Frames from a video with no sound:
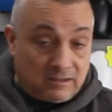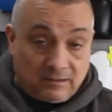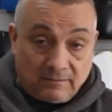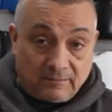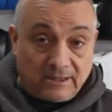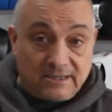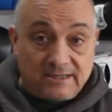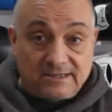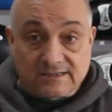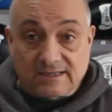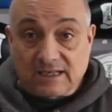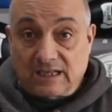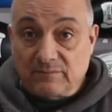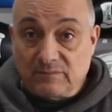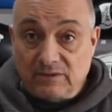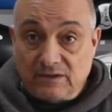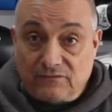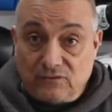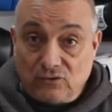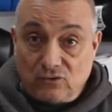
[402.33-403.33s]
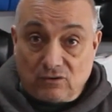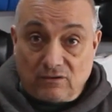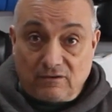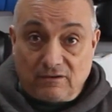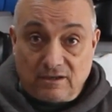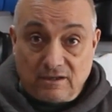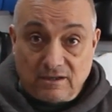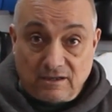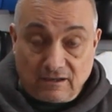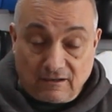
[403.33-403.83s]
please tell me if you're
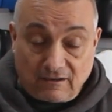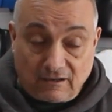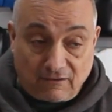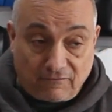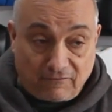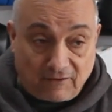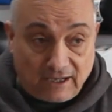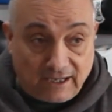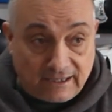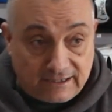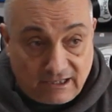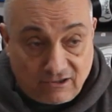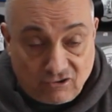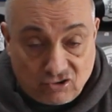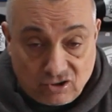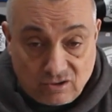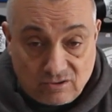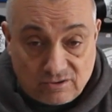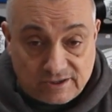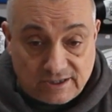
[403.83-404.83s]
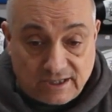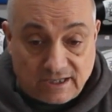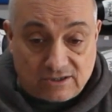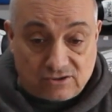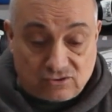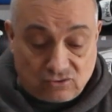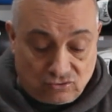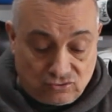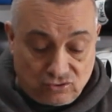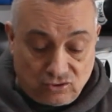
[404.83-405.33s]
a fly
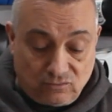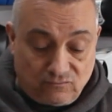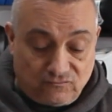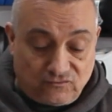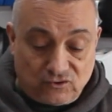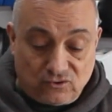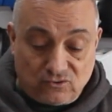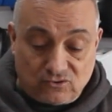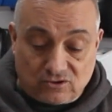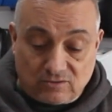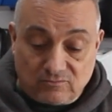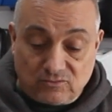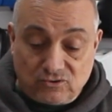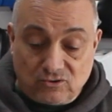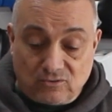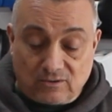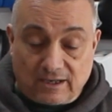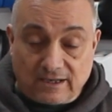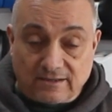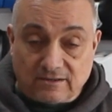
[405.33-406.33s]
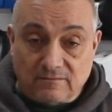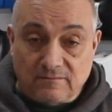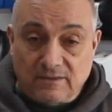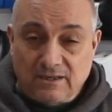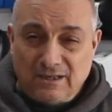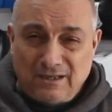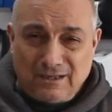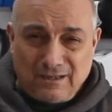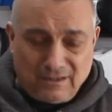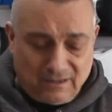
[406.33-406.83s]
enthusiast or you've used them and you like them.
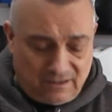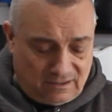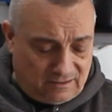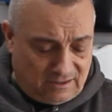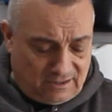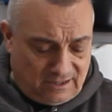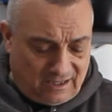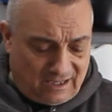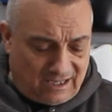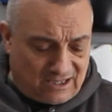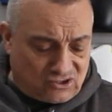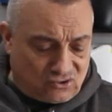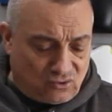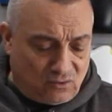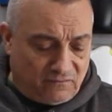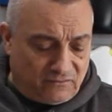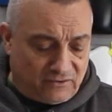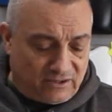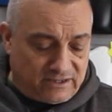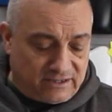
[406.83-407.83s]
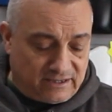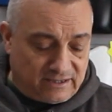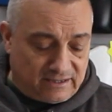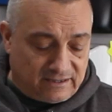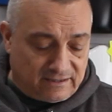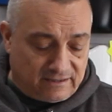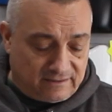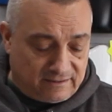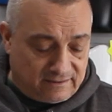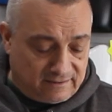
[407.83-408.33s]
Did they last over a
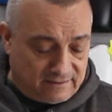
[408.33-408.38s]
year?